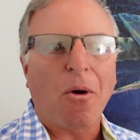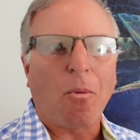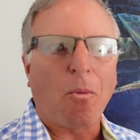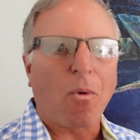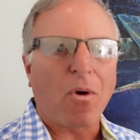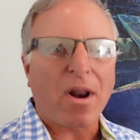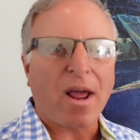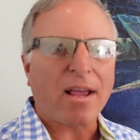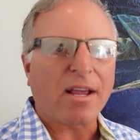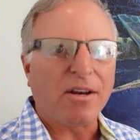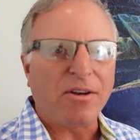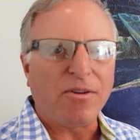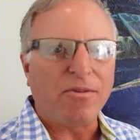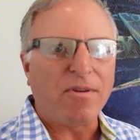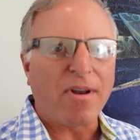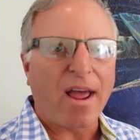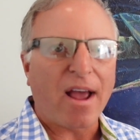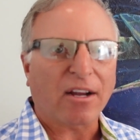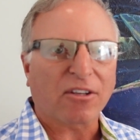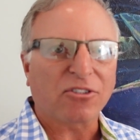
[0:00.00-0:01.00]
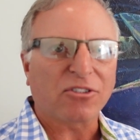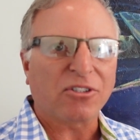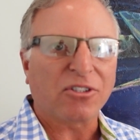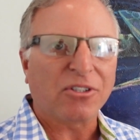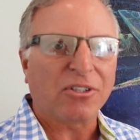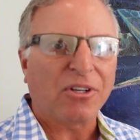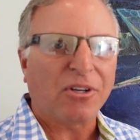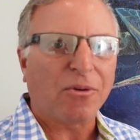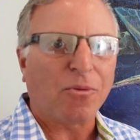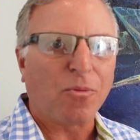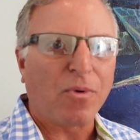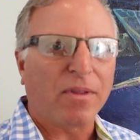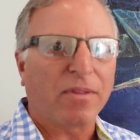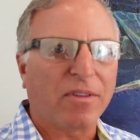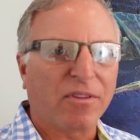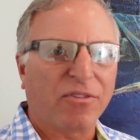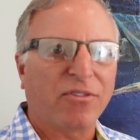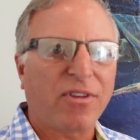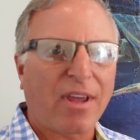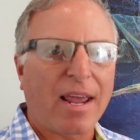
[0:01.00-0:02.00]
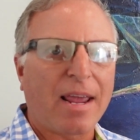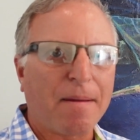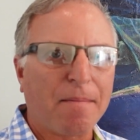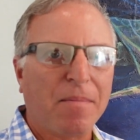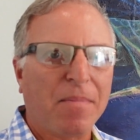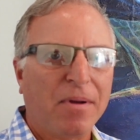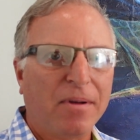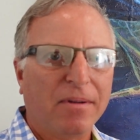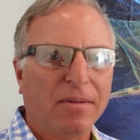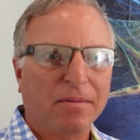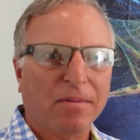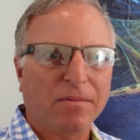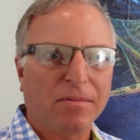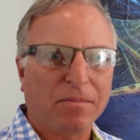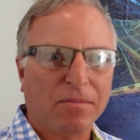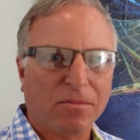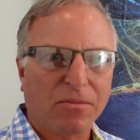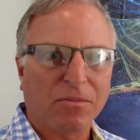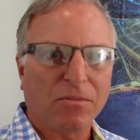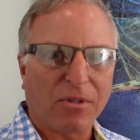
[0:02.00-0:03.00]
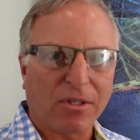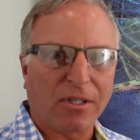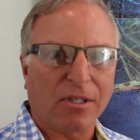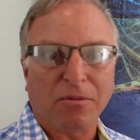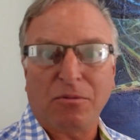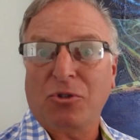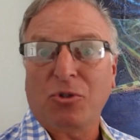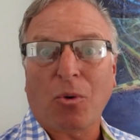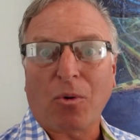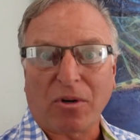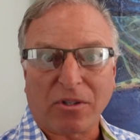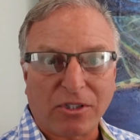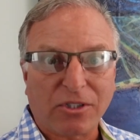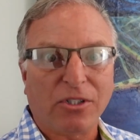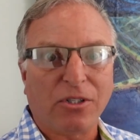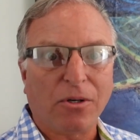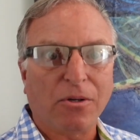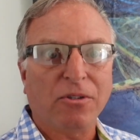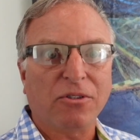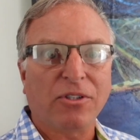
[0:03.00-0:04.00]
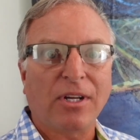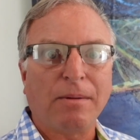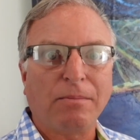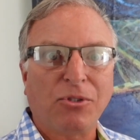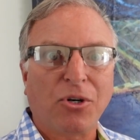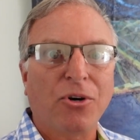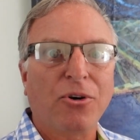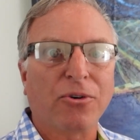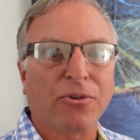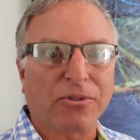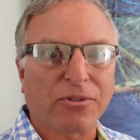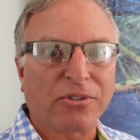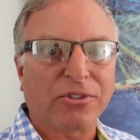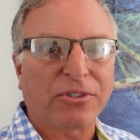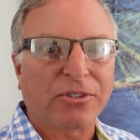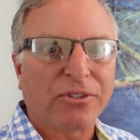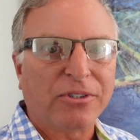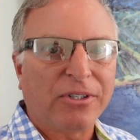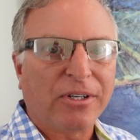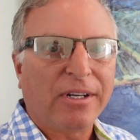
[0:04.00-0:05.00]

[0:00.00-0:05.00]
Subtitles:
what I can do next with the same source, you know, the same turtles,